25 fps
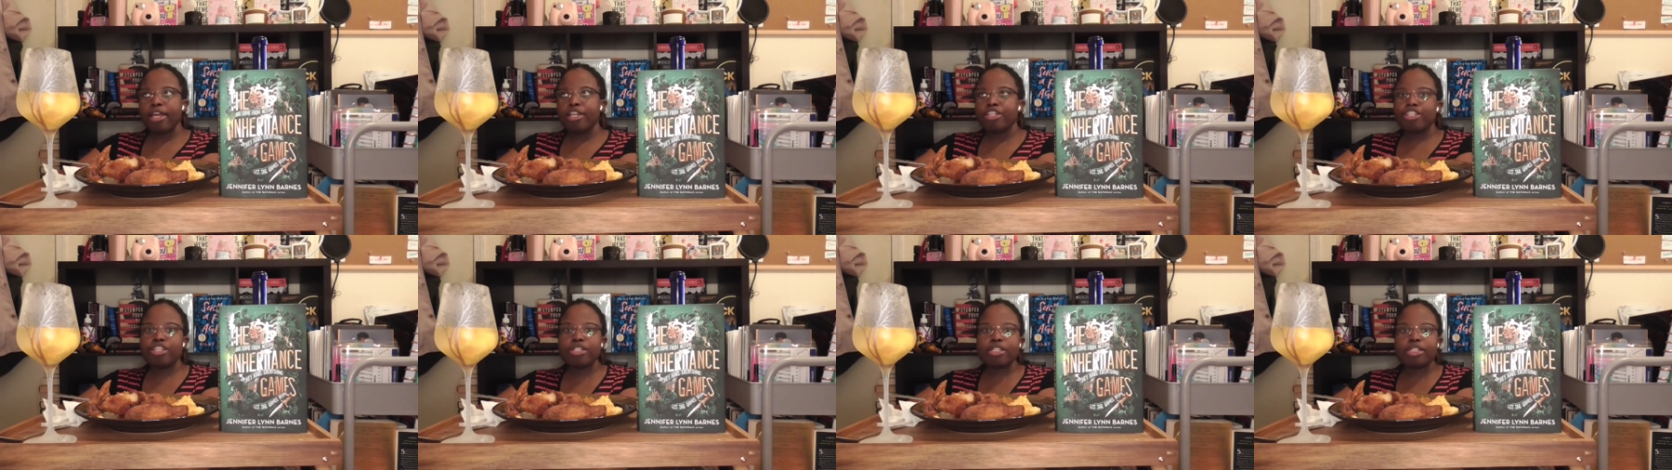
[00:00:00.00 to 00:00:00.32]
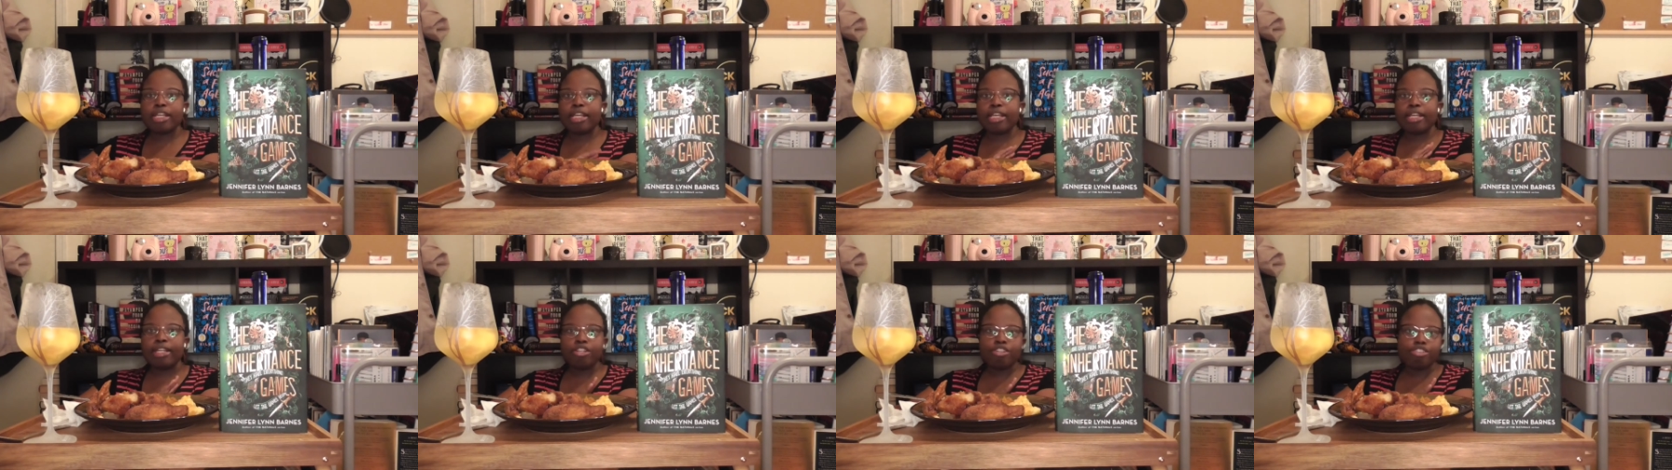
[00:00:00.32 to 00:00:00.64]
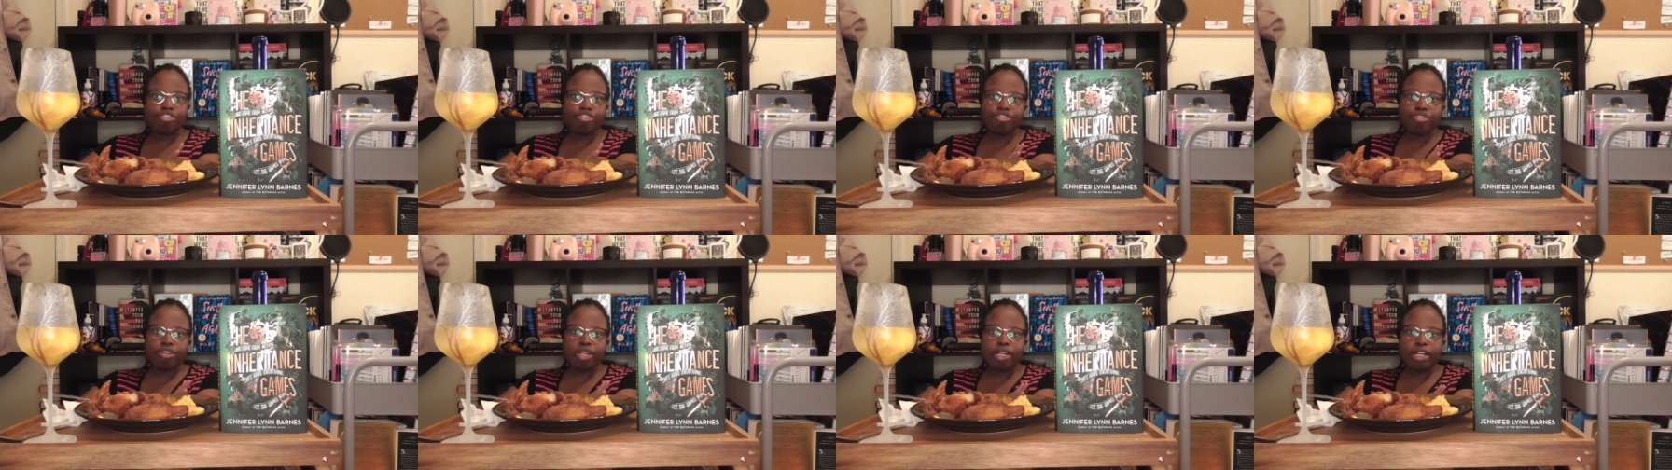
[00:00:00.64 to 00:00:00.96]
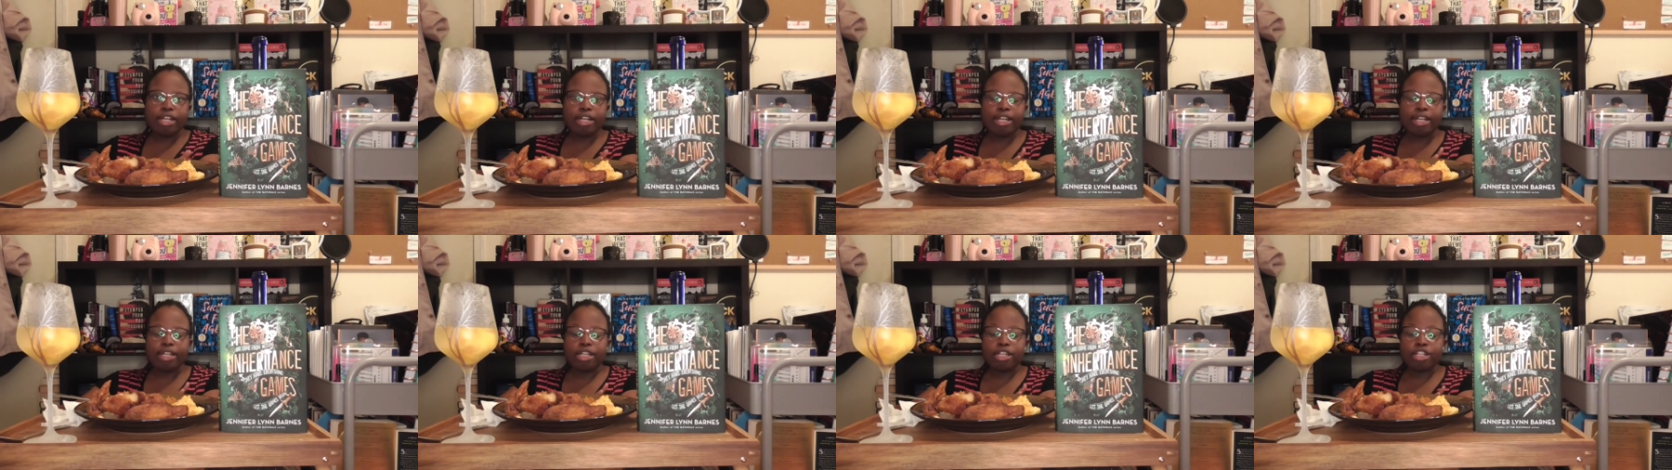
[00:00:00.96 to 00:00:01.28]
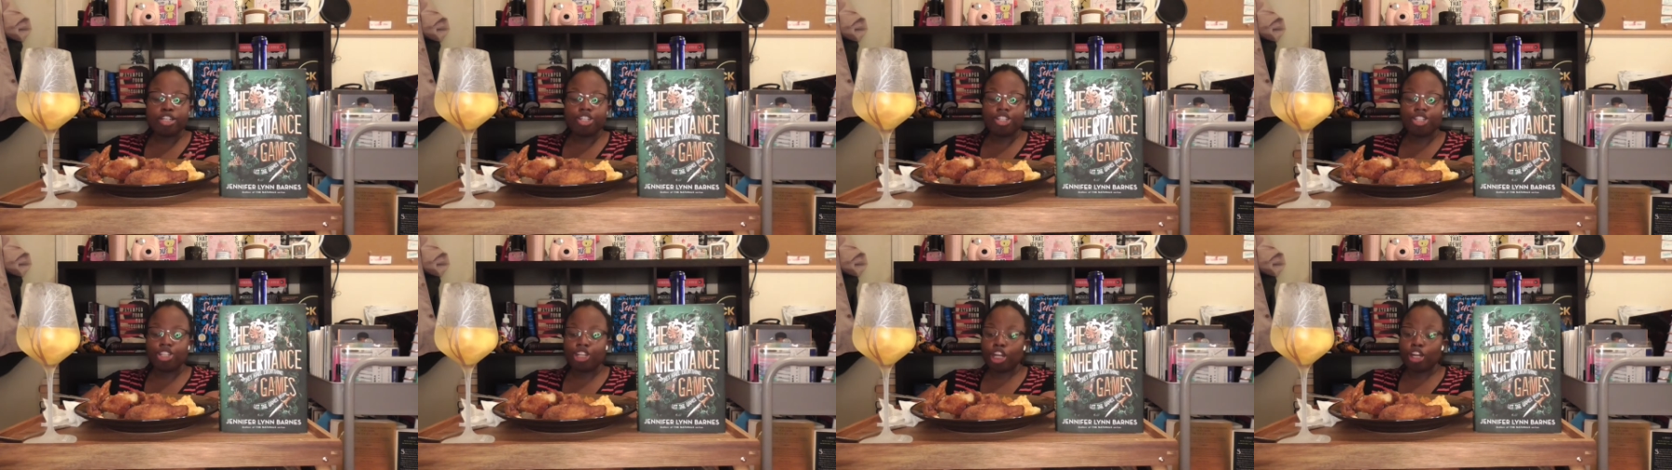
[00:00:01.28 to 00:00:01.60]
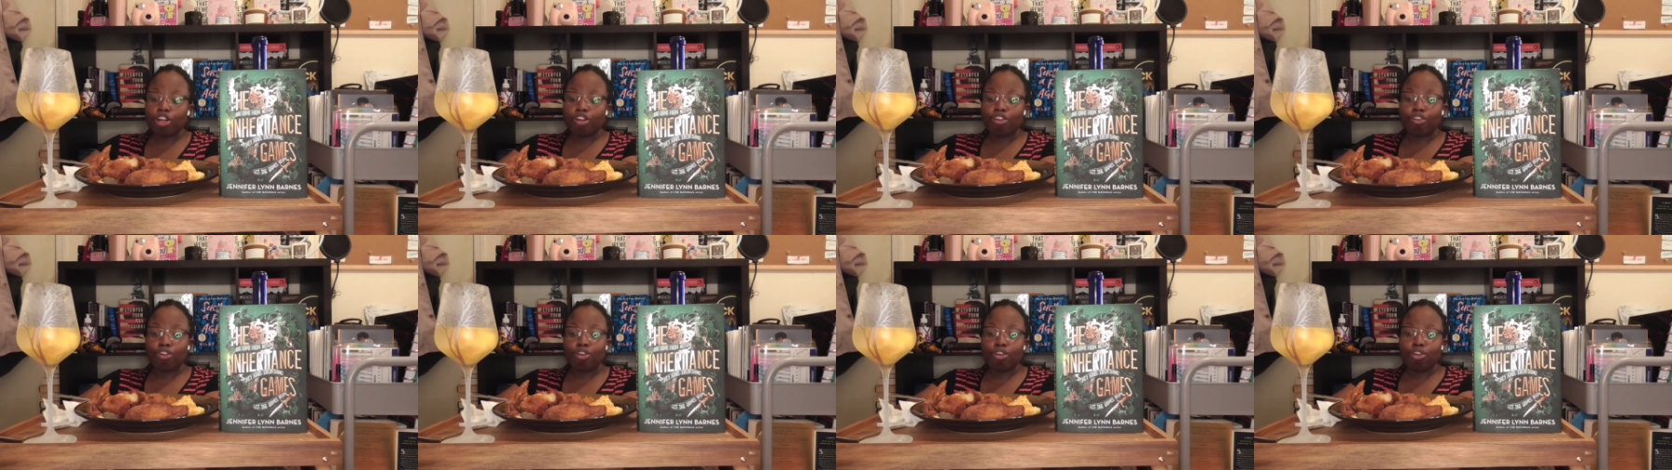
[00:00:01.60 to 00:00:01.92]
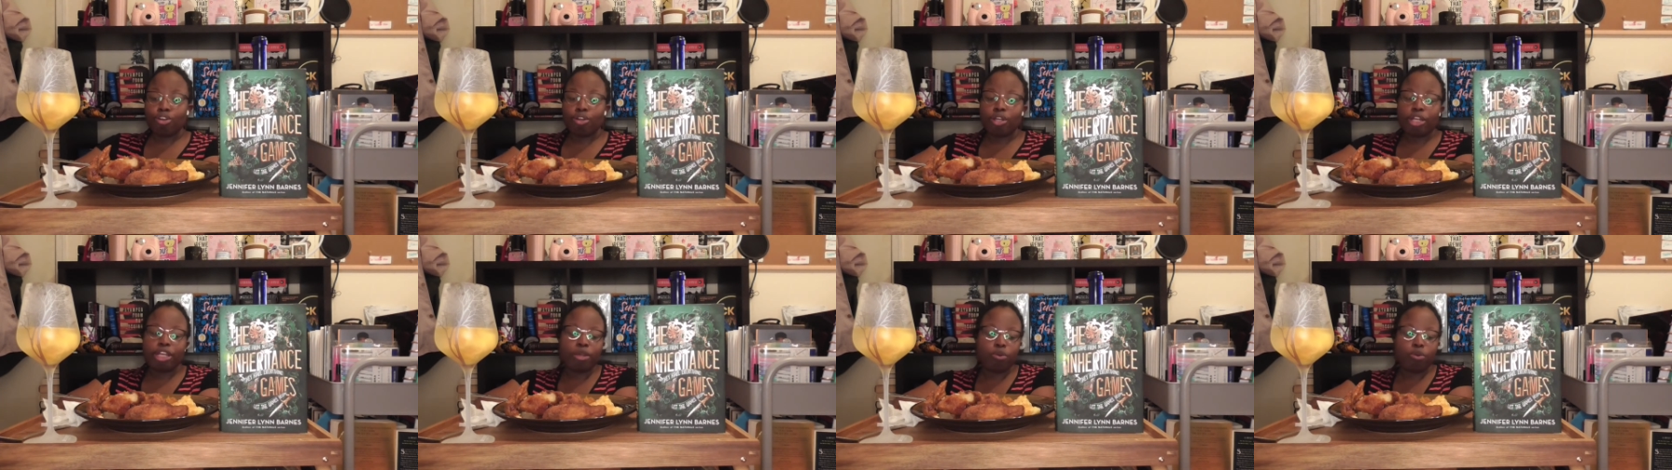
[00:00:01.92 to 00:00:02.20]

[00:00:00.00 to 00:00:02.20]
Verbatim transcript: just intrigue in general.